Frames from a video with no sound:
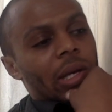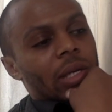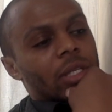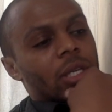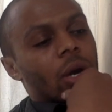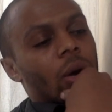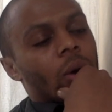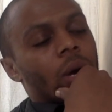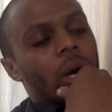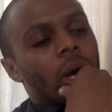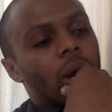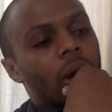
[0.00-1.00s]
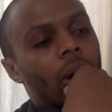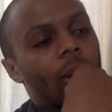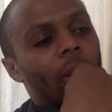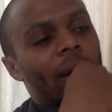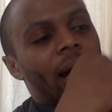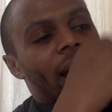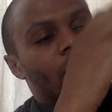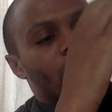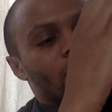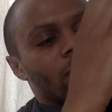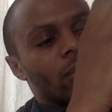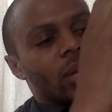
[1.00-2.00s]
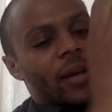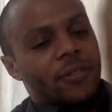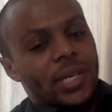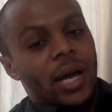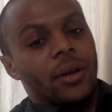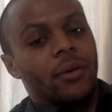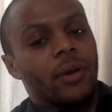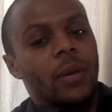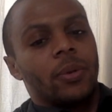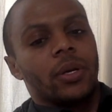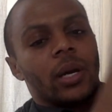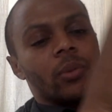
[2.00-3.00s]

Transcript: So when I left Saudi Arabia